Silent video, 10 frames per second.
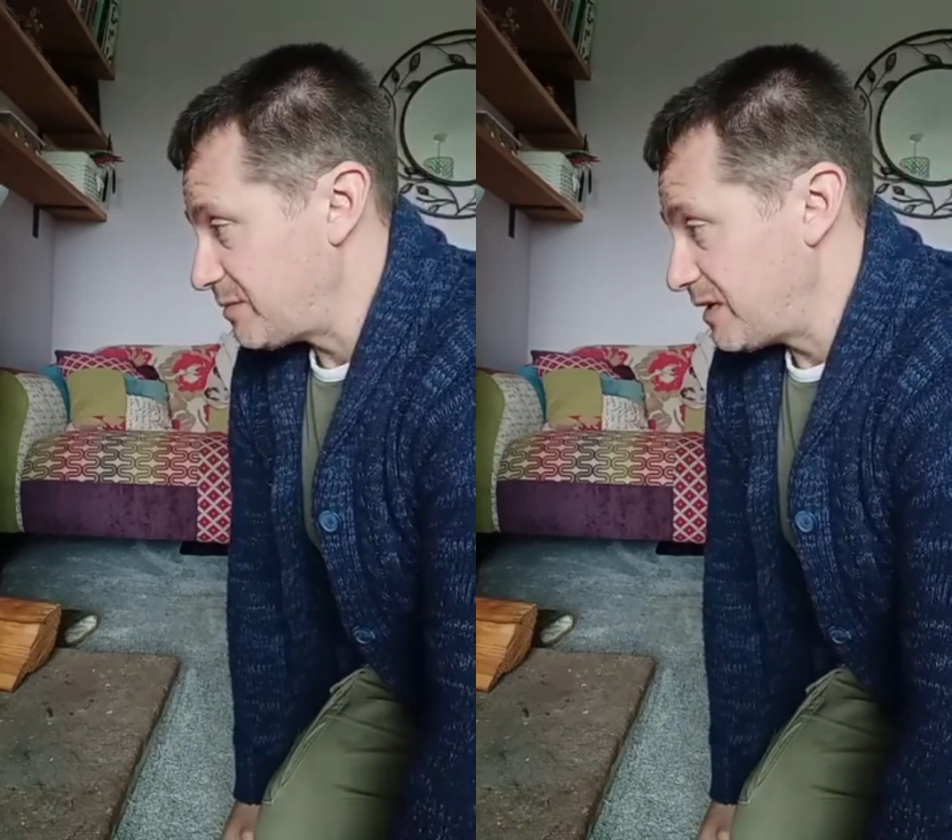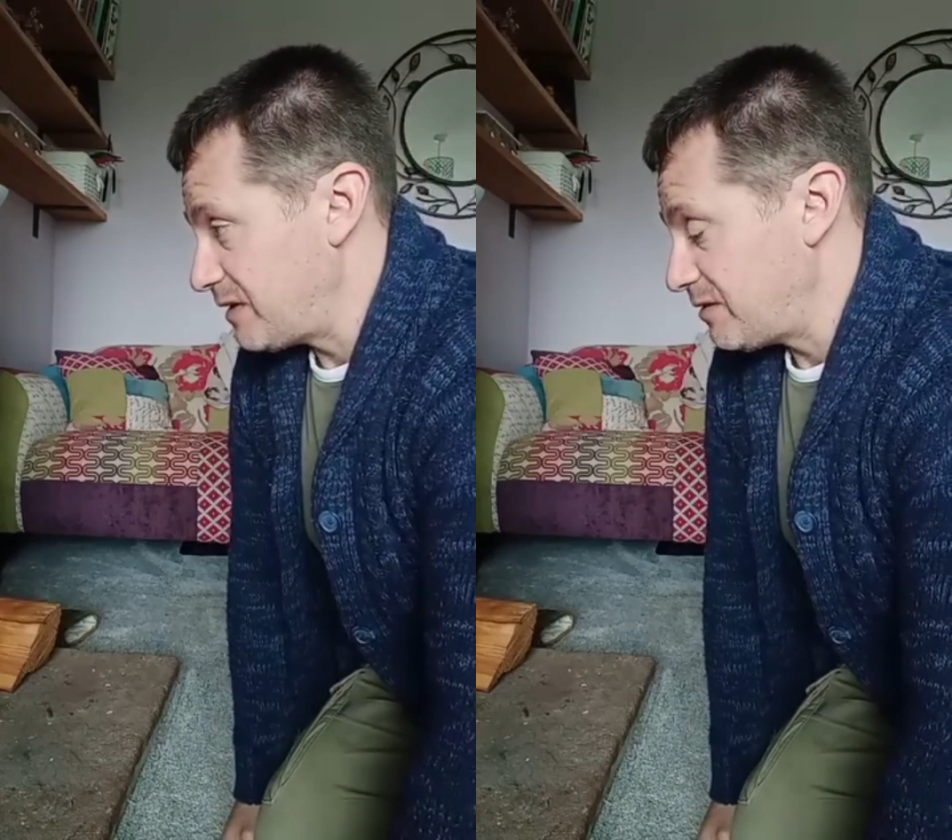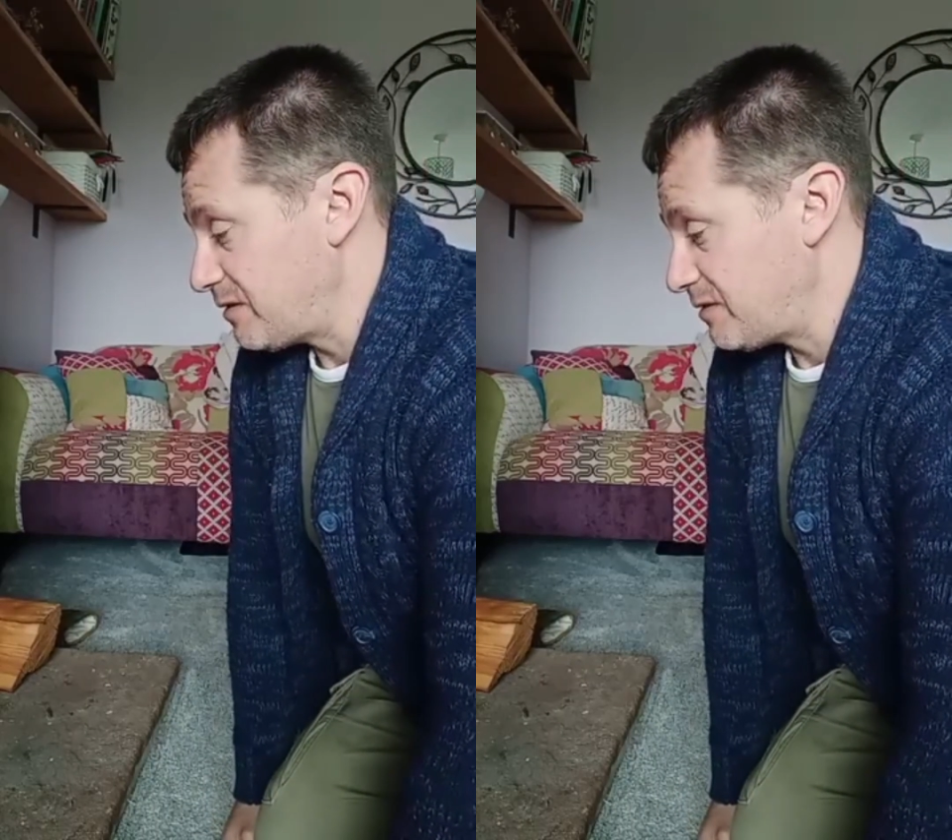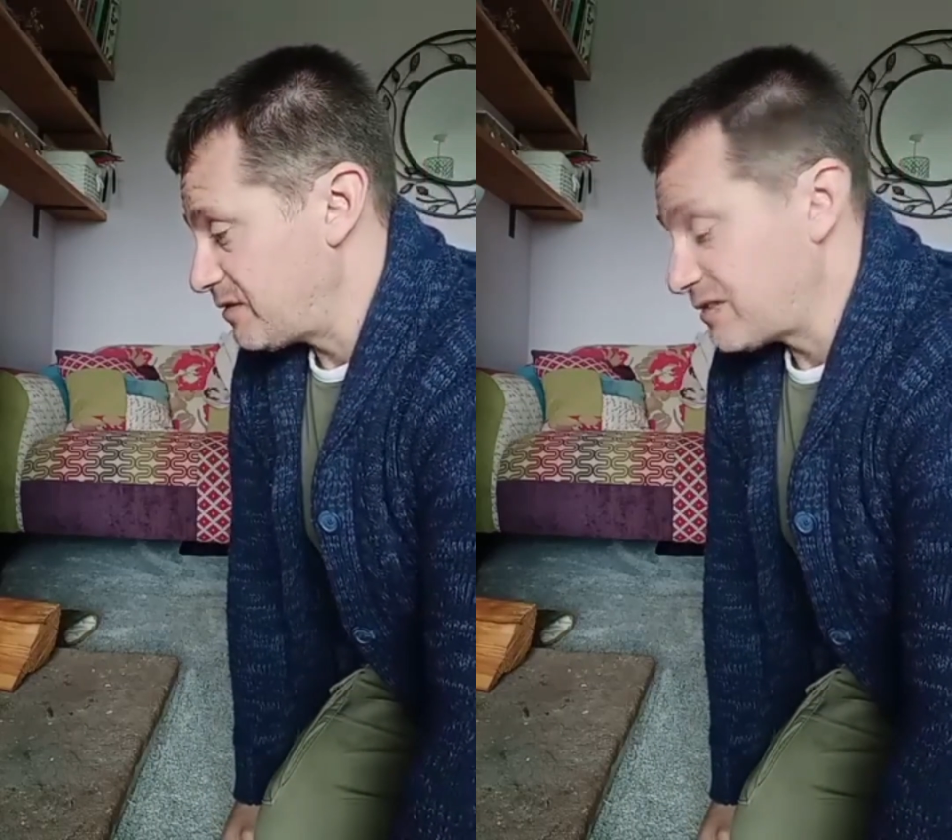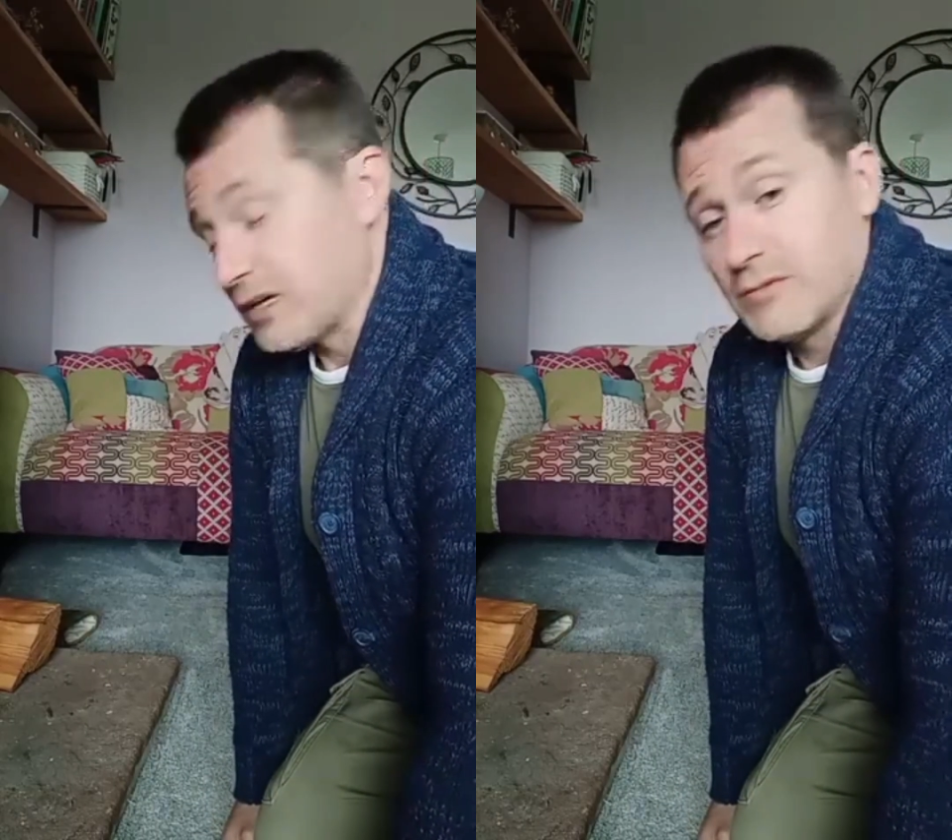way
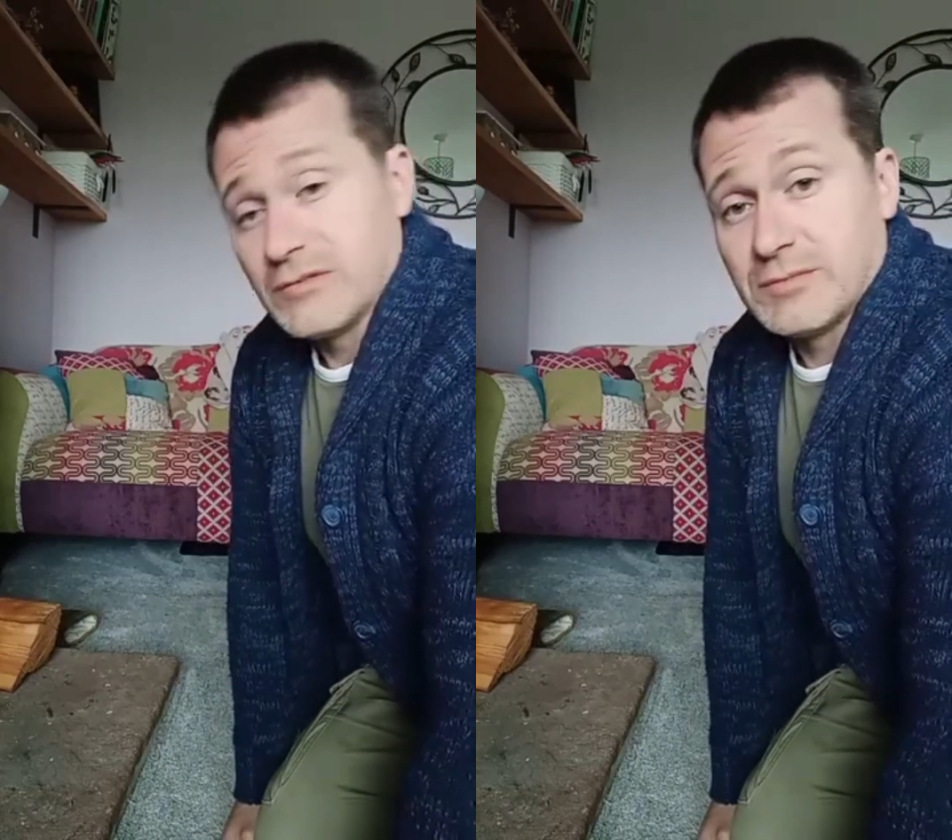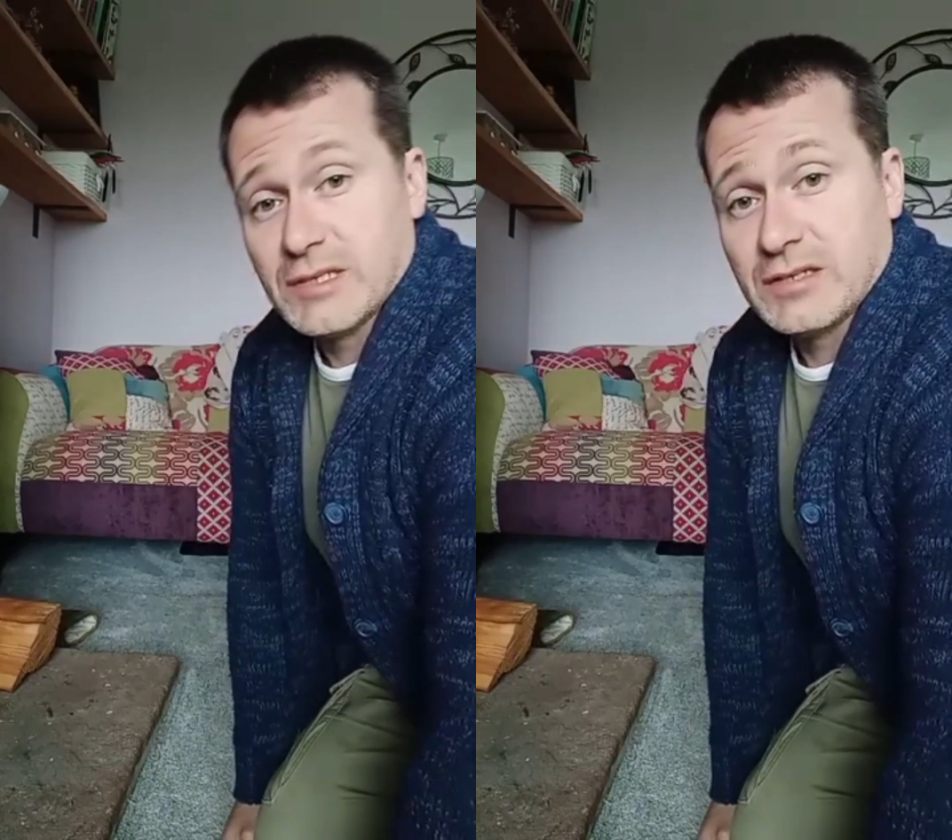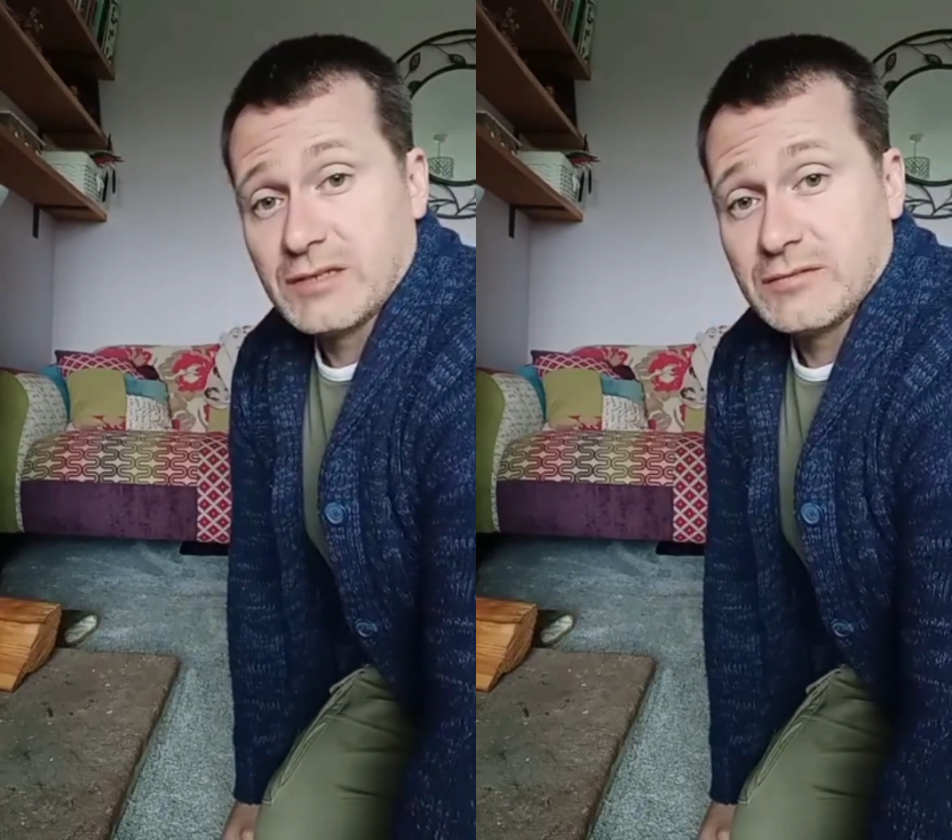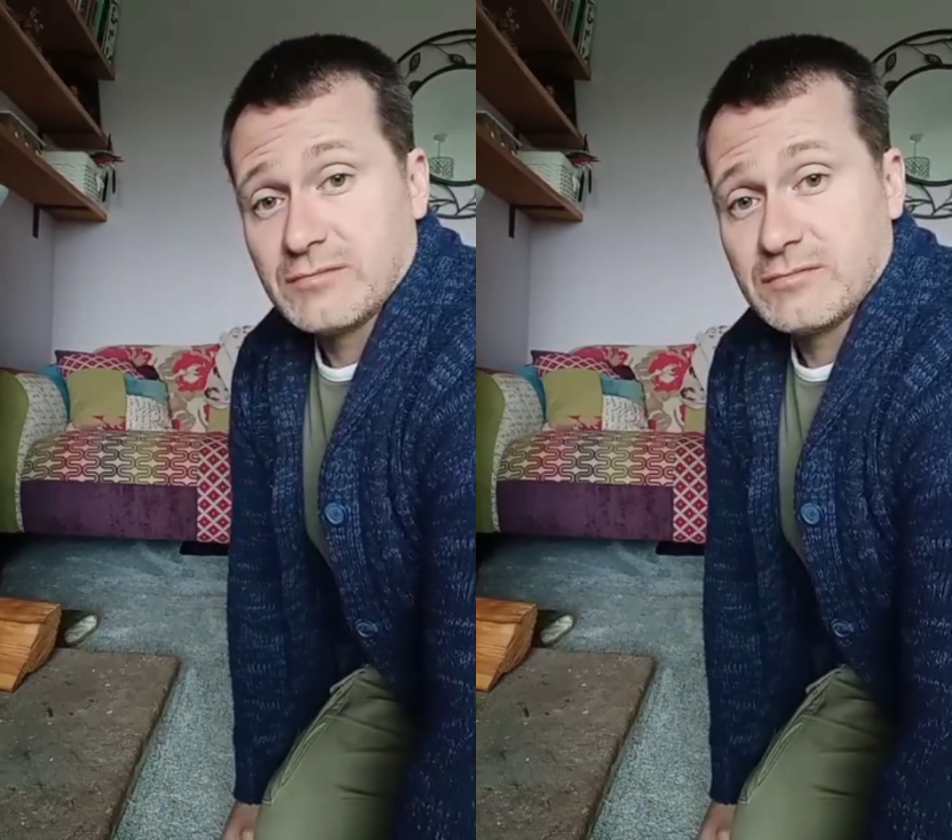to start a wood burner.